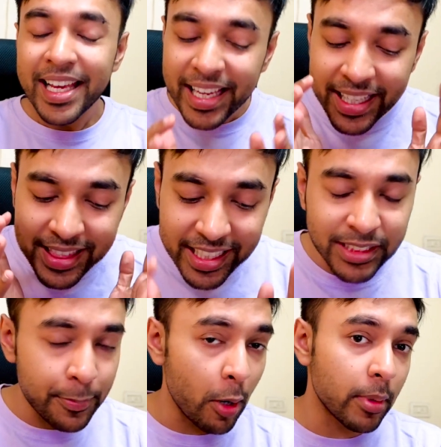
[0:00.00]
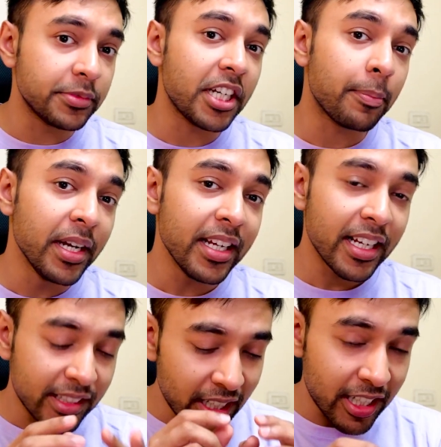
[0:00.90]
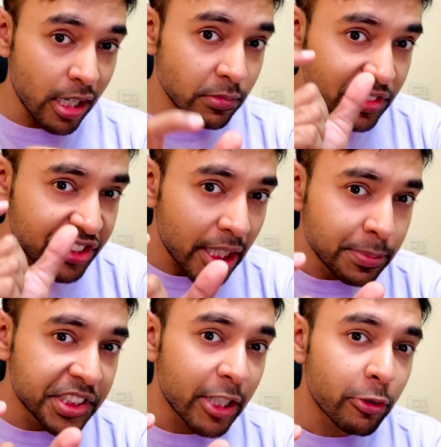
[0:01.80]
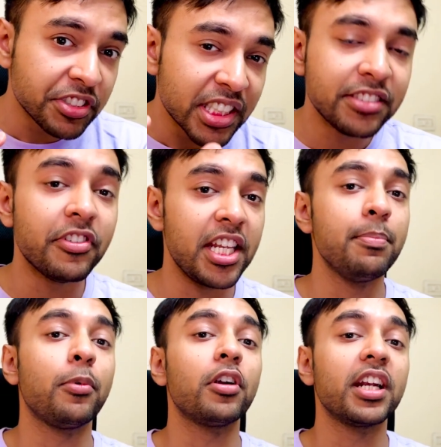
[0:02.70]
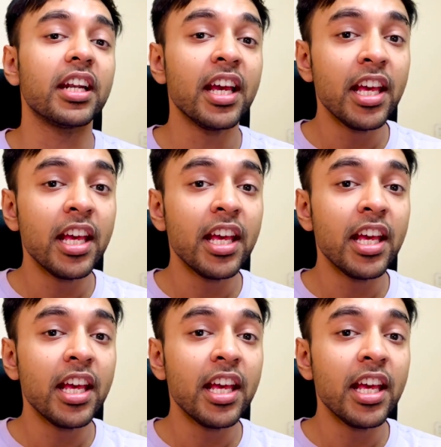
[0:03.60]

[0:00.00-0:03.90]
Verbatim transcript: In this problem statement, the term subsequence is very important.